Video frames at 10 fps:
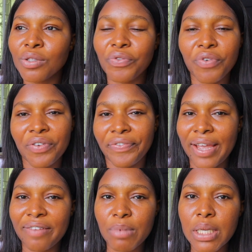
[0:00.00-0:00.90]
to
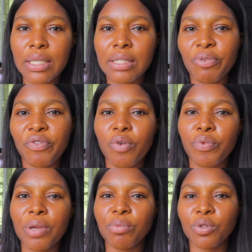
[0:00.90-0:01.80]
45 minutes before
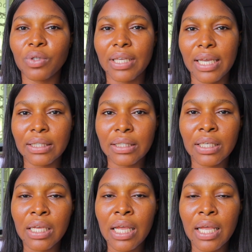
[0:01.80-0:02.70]
we were able to get
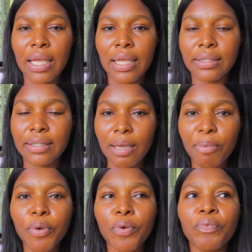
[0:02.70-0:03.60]
a
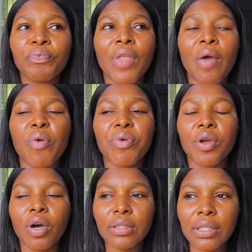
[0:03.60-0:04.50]
table. And when we
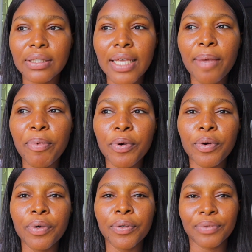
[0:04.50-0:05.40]
got the
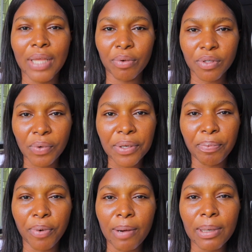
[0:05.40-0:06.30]
table, that was when the
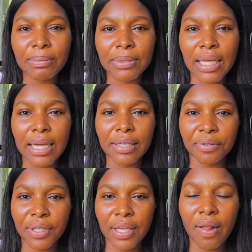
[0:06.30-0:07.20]
problem started.
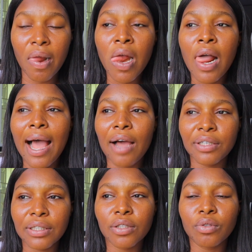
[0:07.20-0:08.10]
Okay, I
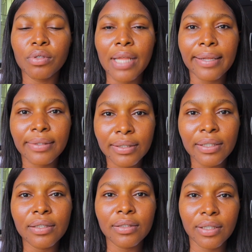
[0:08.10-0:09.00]
understood that
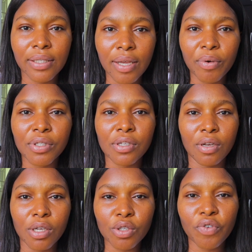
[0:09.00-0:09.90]
there was a
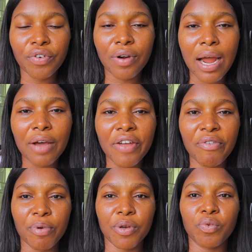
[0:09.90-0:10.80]
lot of crowd,
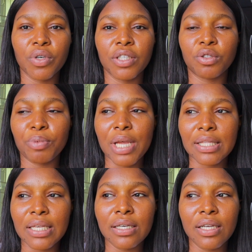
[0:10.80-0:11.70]
everybody wanted to be
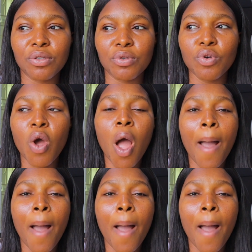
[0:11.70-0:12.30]
attended to,